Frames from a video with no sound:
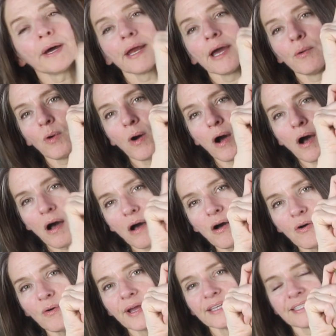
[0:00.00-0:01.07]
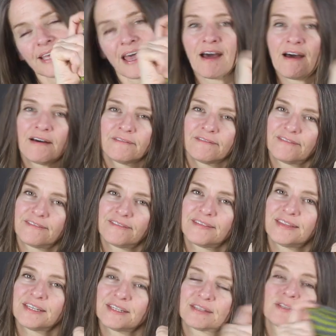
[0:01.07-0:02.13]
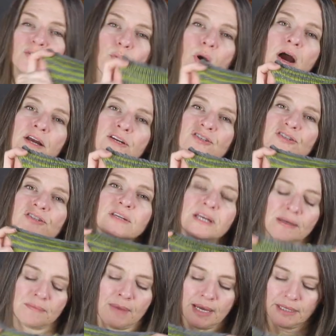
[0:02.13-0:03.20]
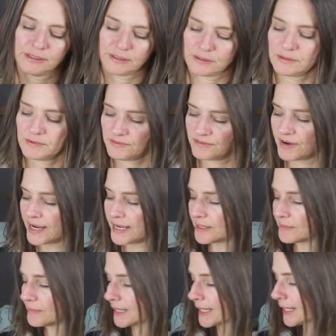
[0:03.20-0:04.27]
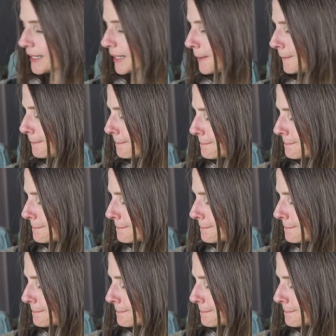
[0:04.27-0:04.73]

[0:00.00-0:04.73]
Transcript: but I will always have this swatch in my little Franken blanket.